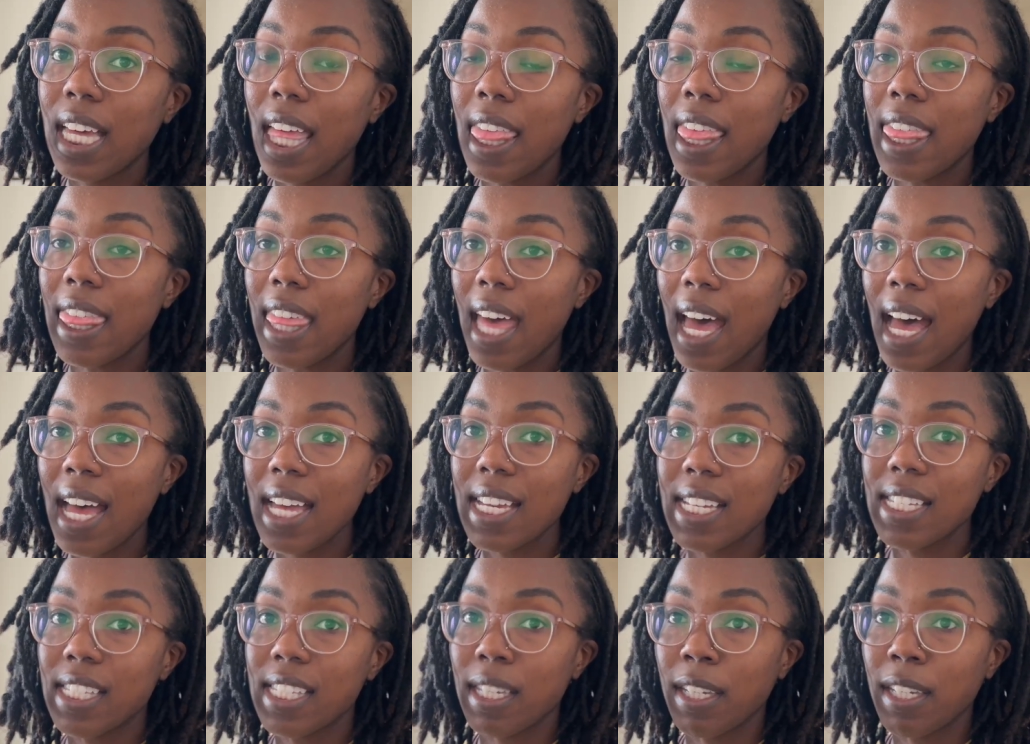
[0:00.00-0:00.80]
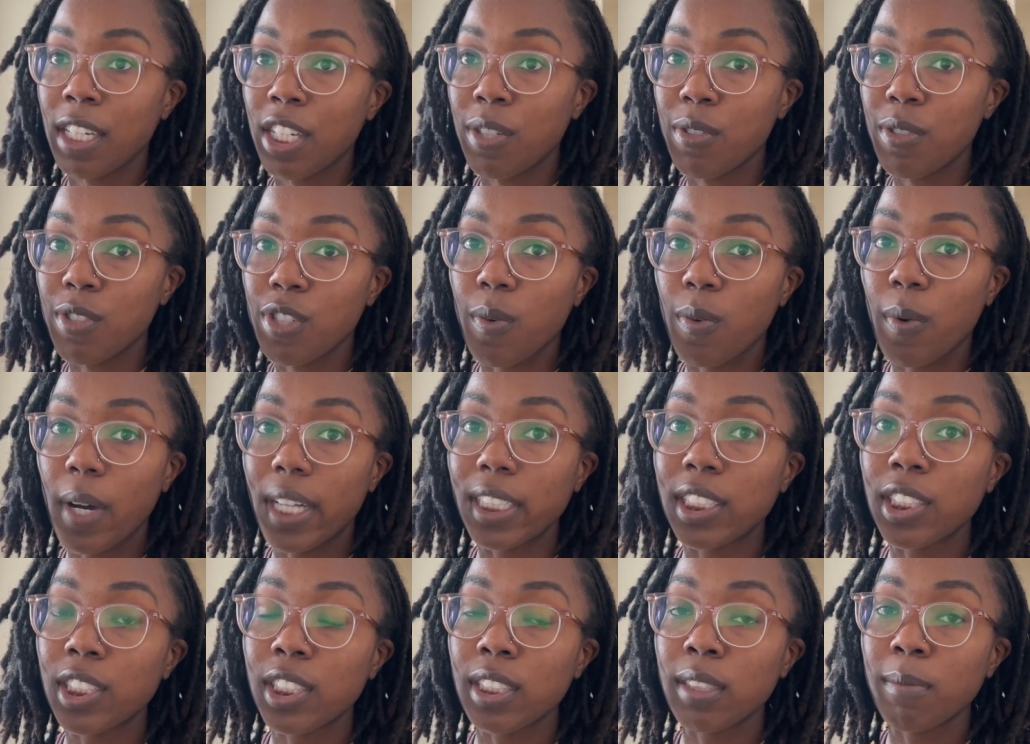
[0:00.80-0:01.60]
That is a huge
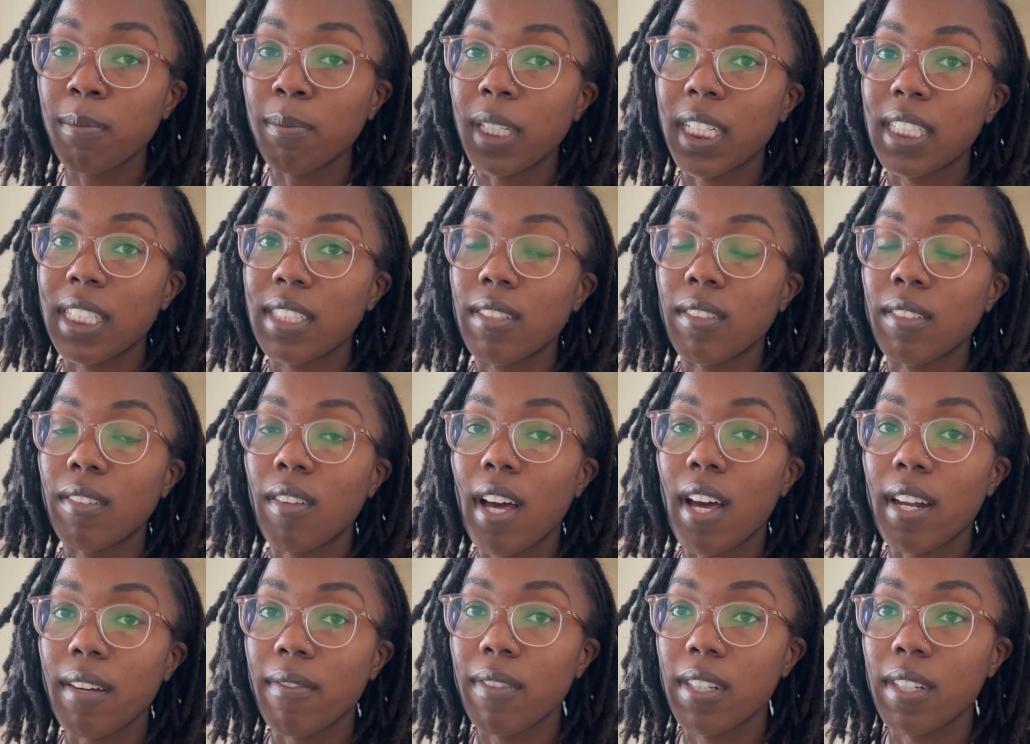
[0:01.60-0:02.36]
question because a lot